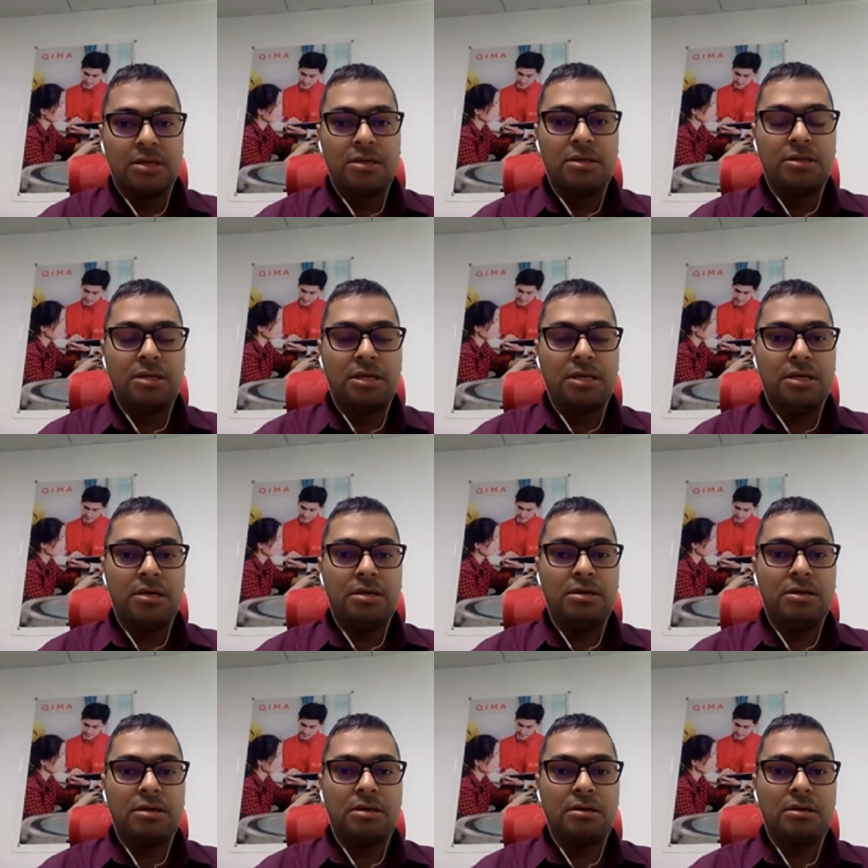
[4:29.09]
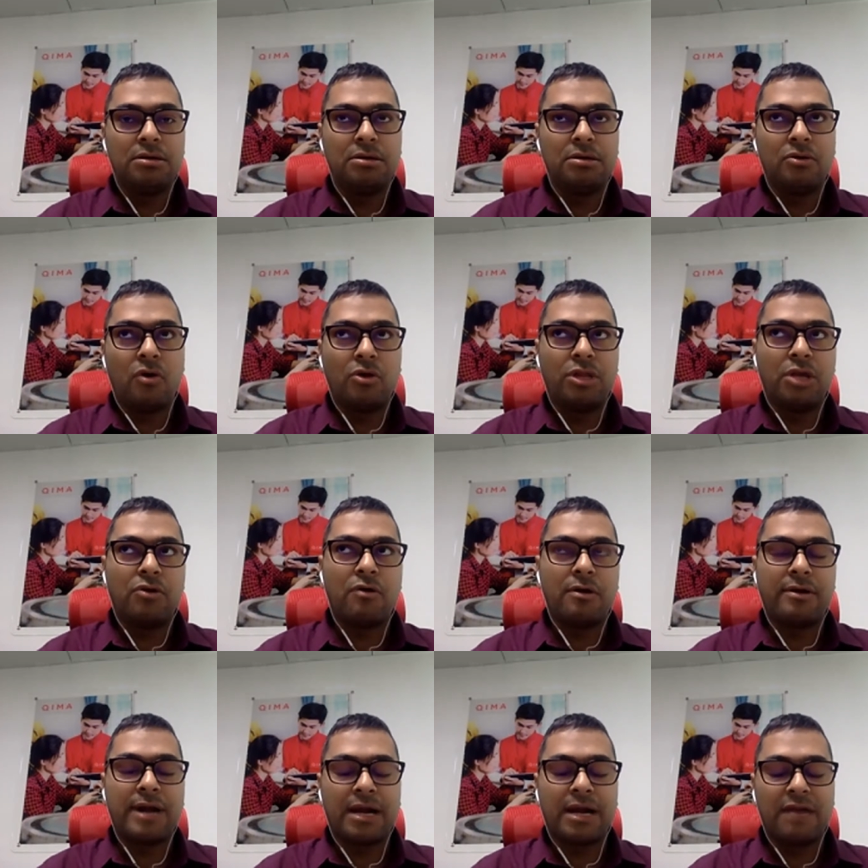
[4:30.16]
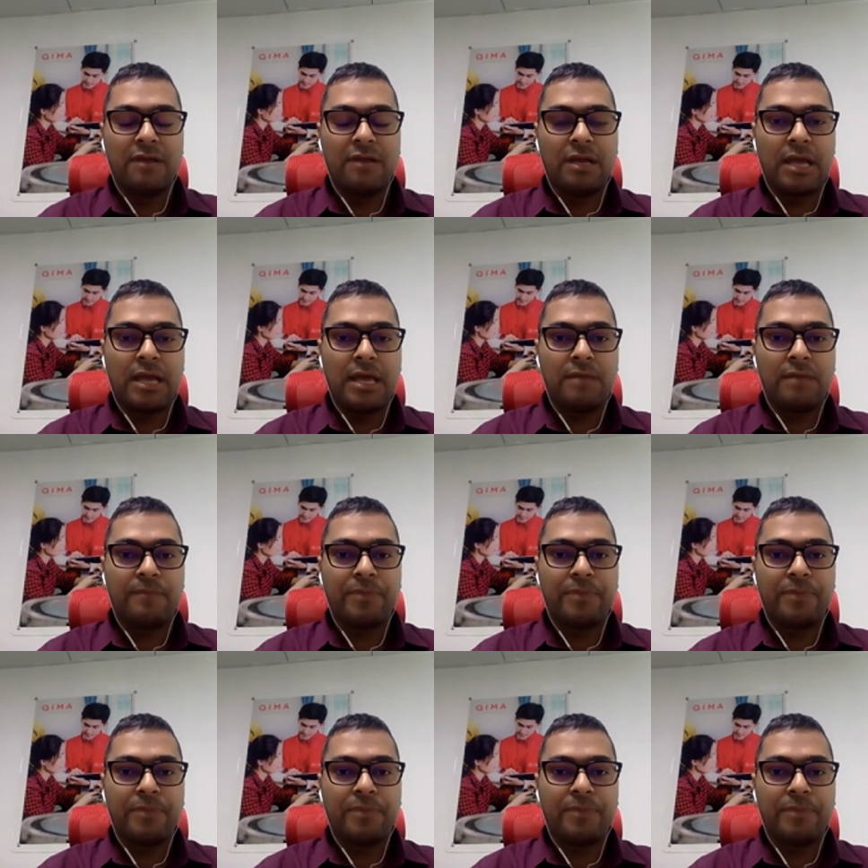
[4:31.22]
the on the contract level again.